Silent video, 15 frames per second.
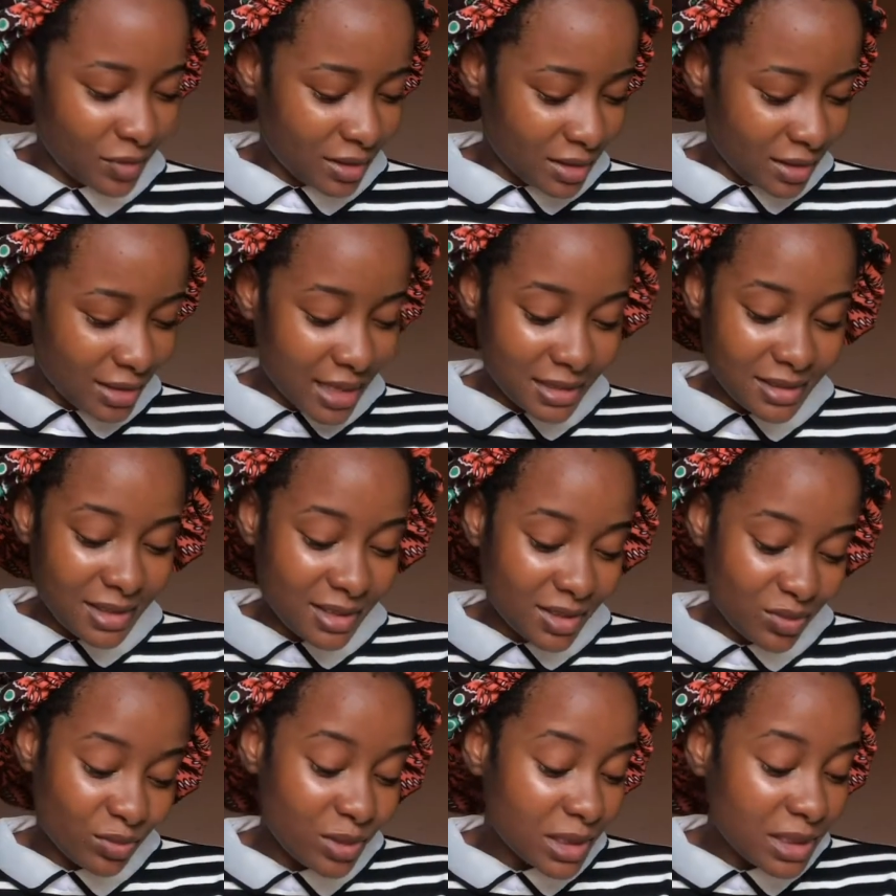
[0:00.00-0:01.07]
Like, this
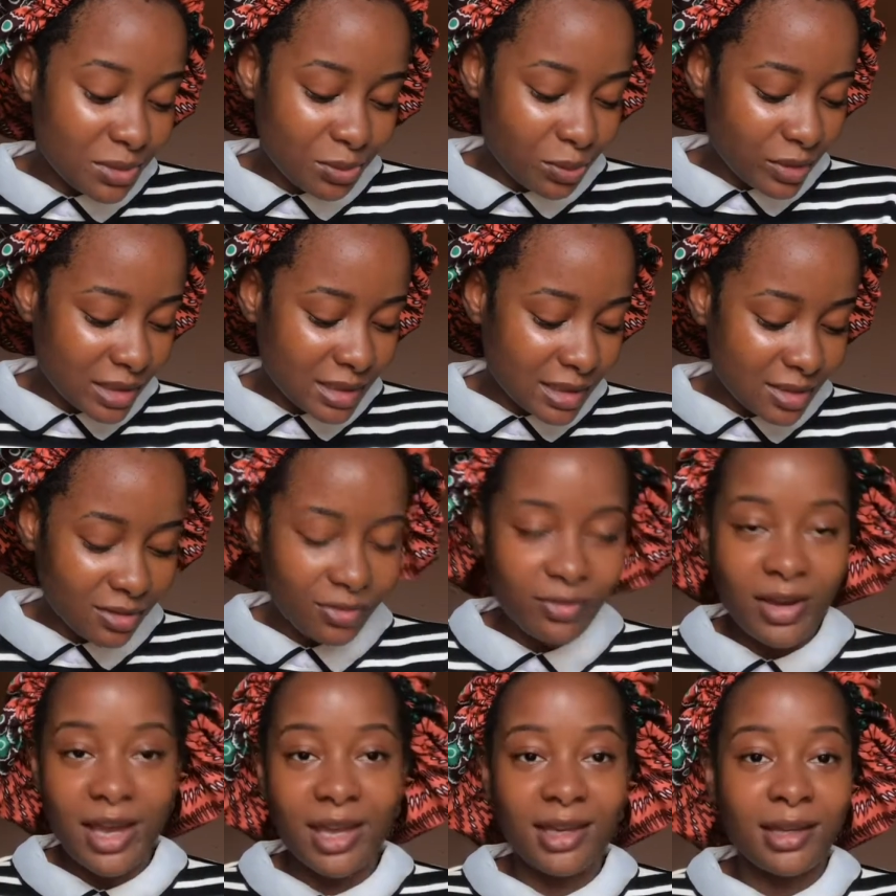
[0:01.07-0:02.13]
is really impressive.
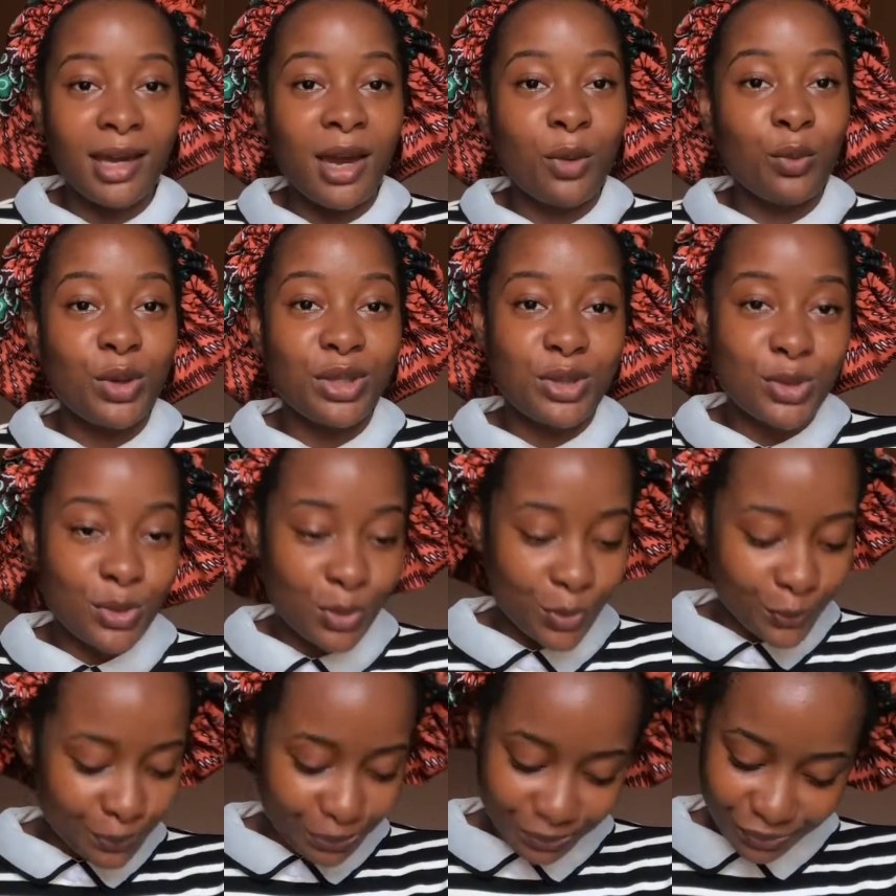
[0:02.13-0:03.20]
I can't wait to
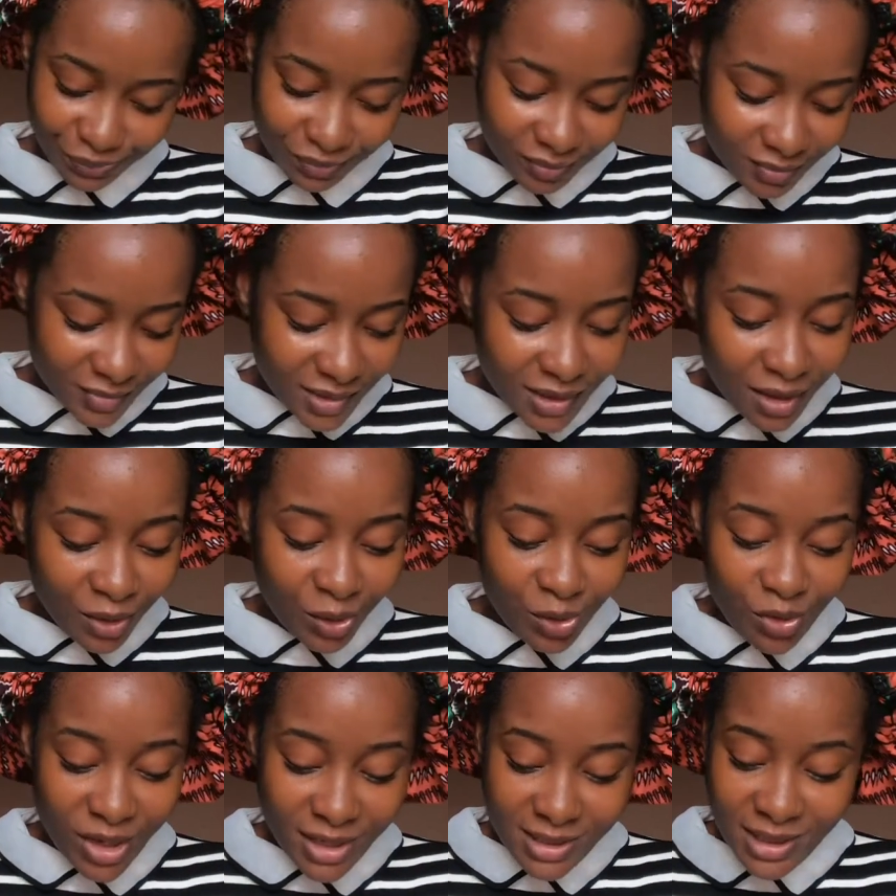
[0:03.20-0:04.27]

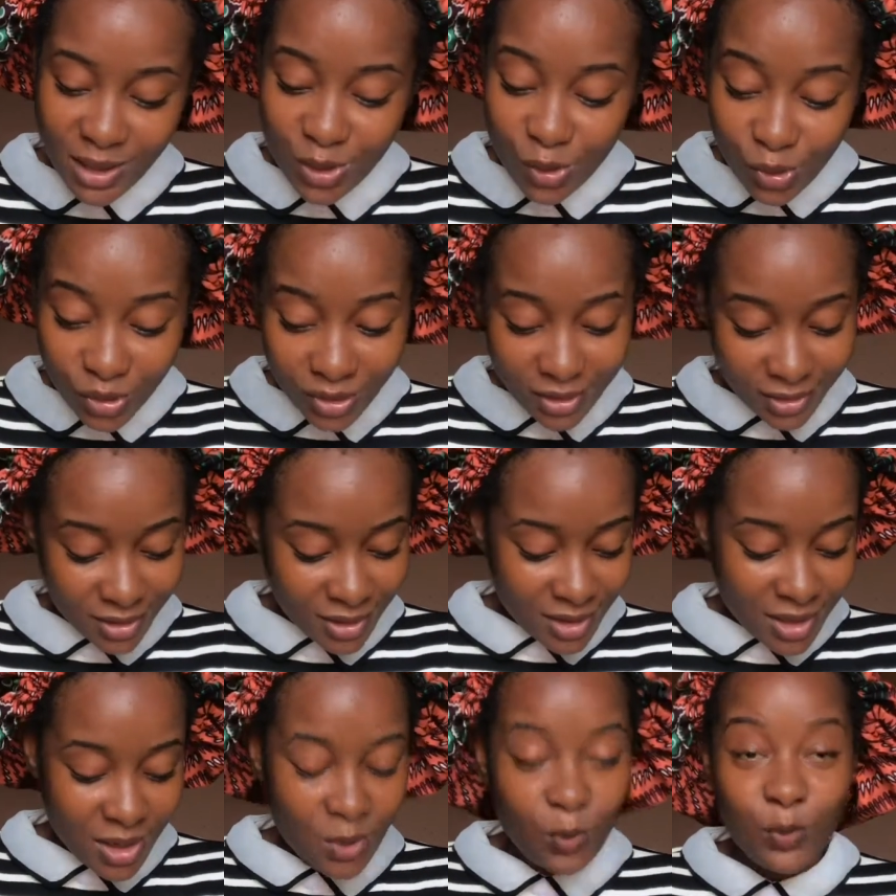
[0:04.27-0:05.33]
create a look
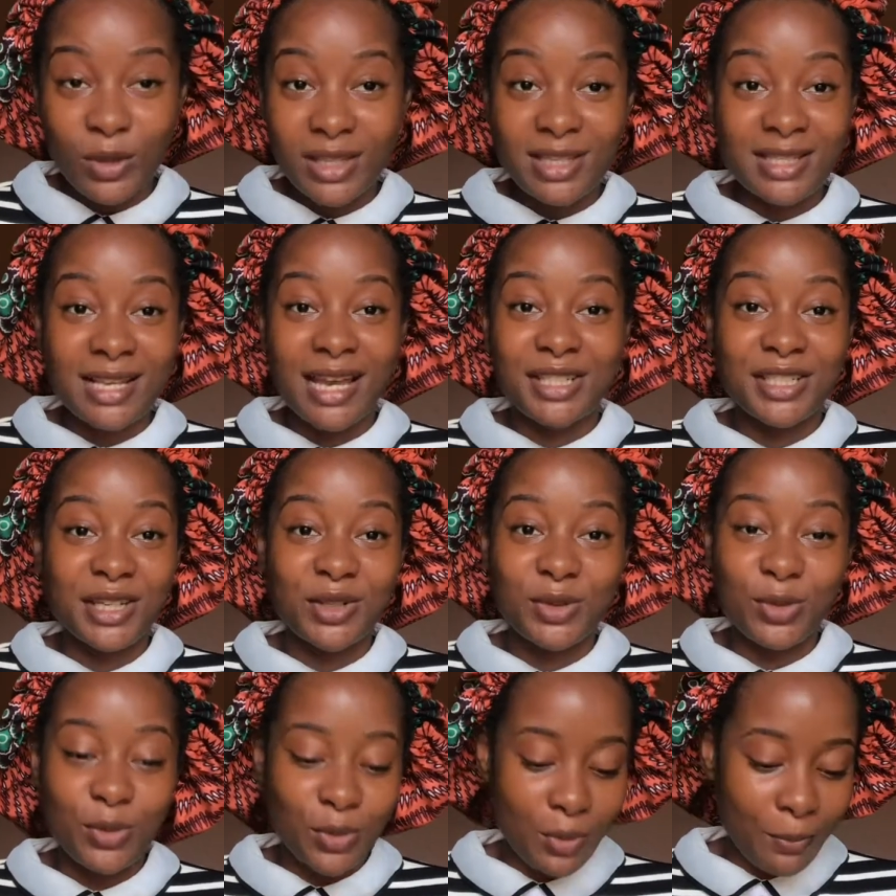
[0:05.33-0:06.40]
with this
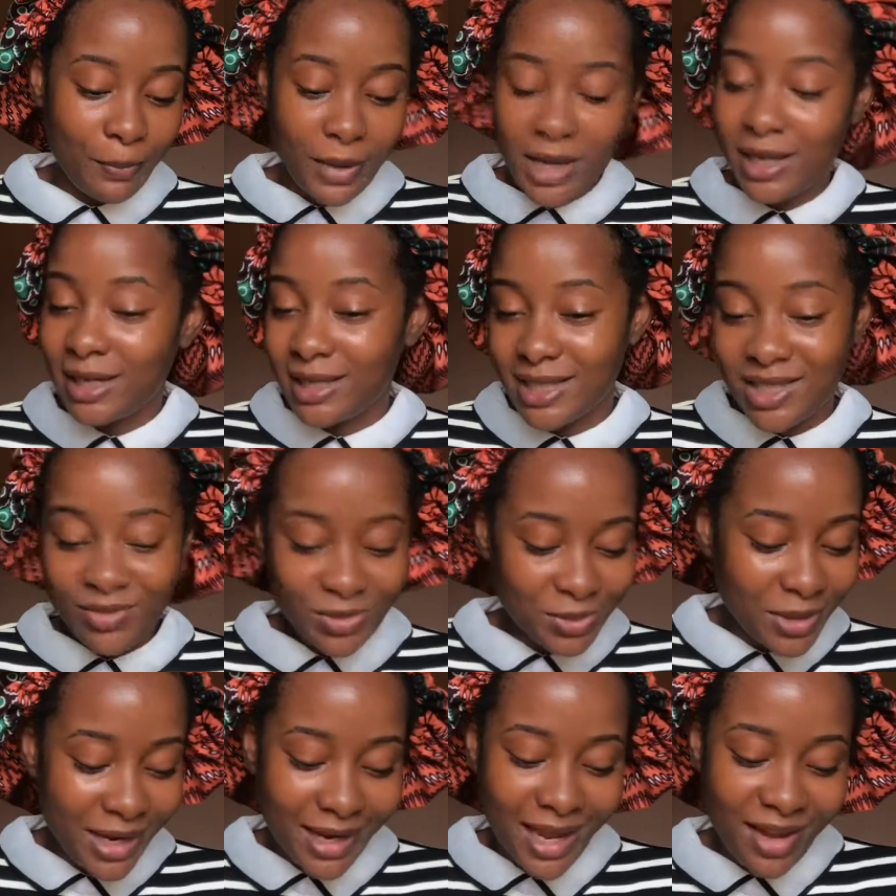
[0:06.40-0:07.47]
eyeshadow palette, even though
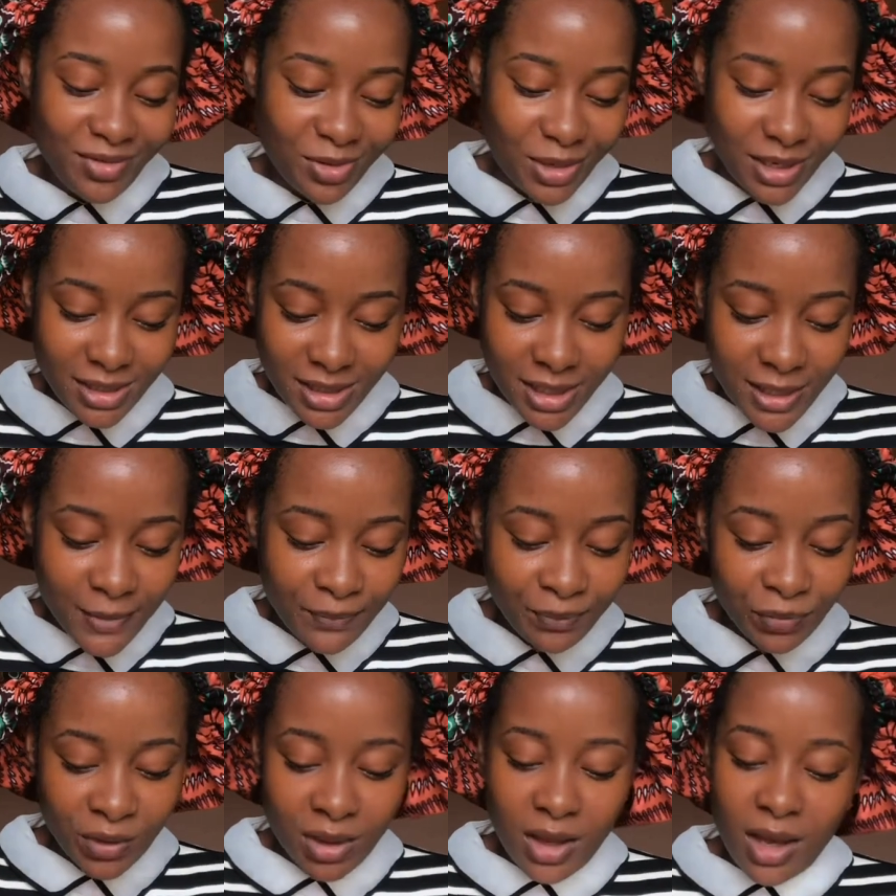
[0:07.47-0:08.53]
I have no idea
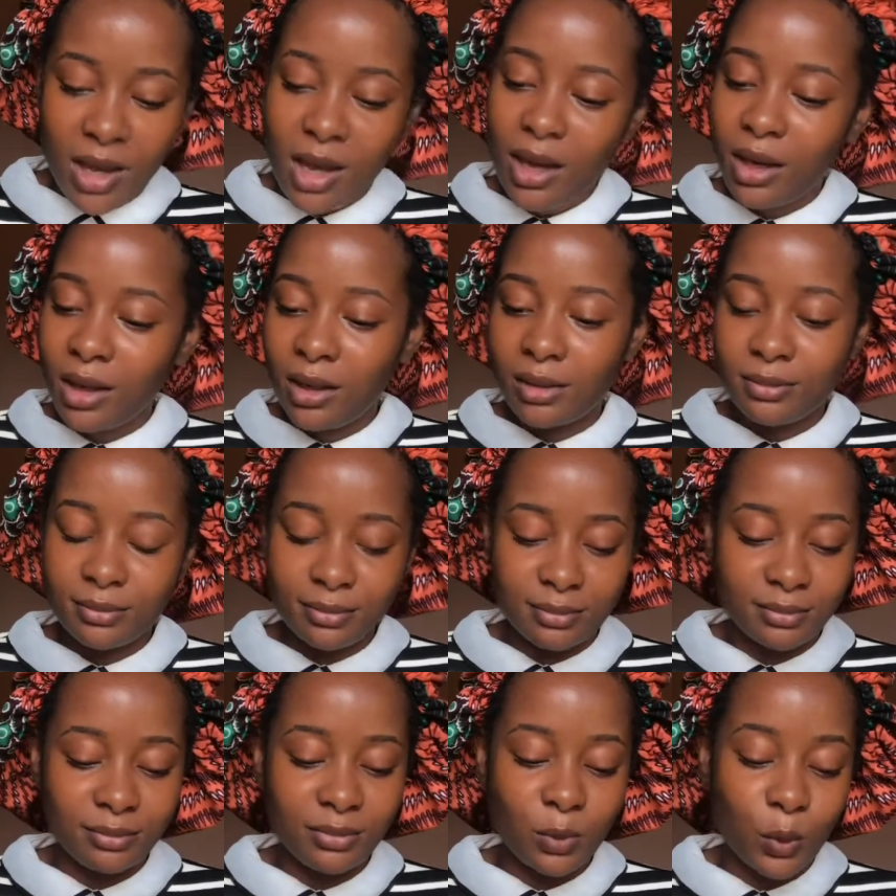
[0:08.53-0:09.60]

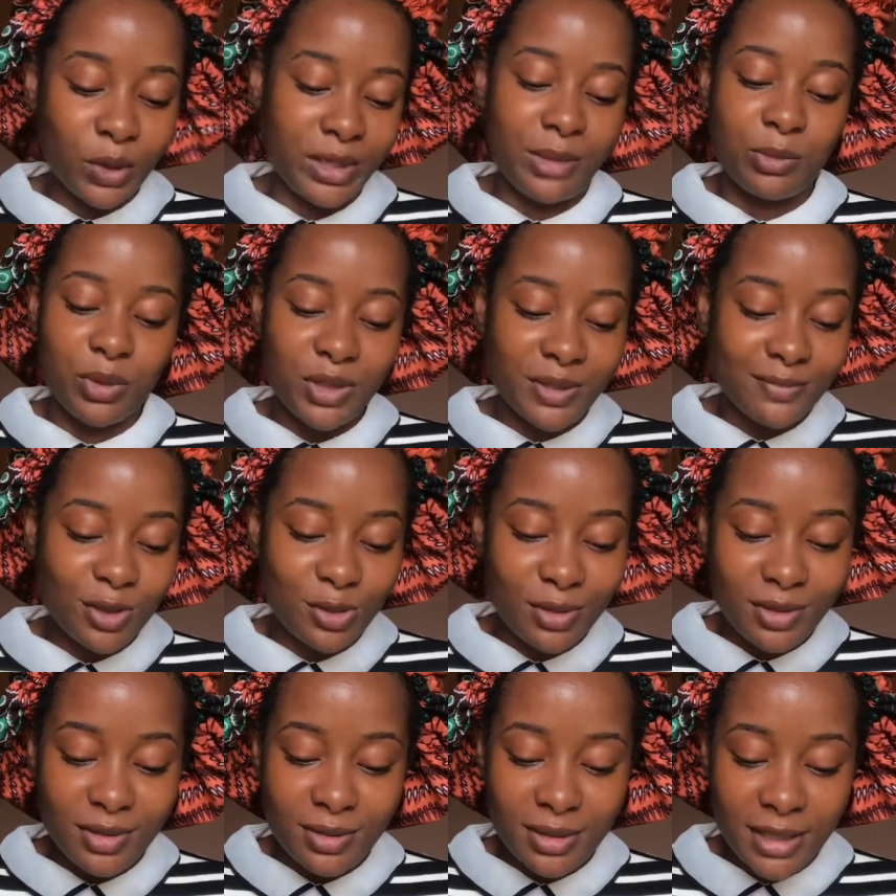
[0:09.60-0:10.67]
what I'm going to be
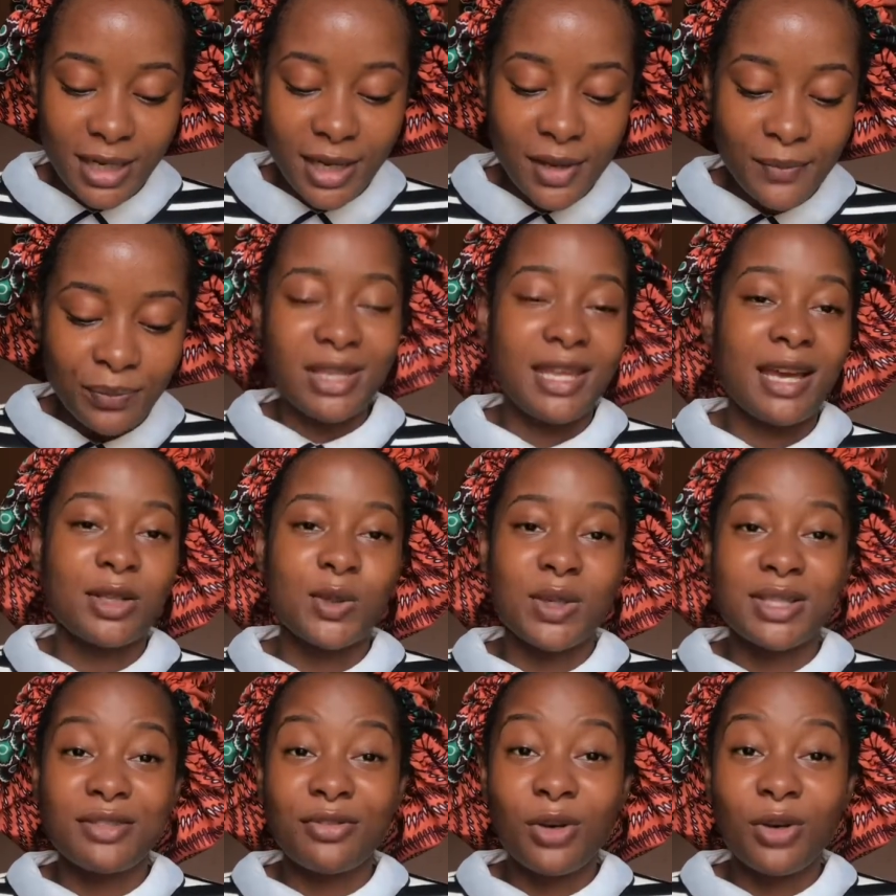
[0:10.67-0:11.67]
doing today. There are 24